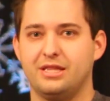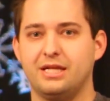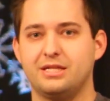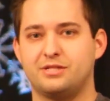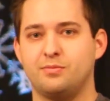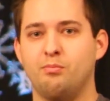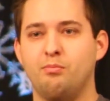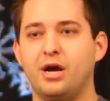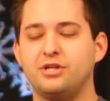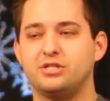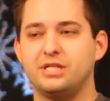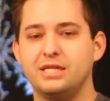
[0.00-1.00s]
that's
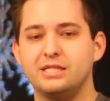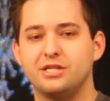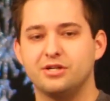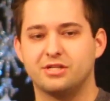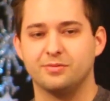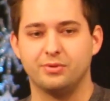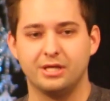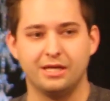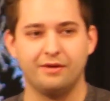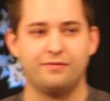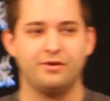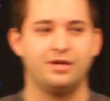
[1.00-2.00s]
much easier to
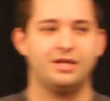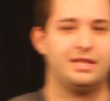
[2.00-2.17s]
believe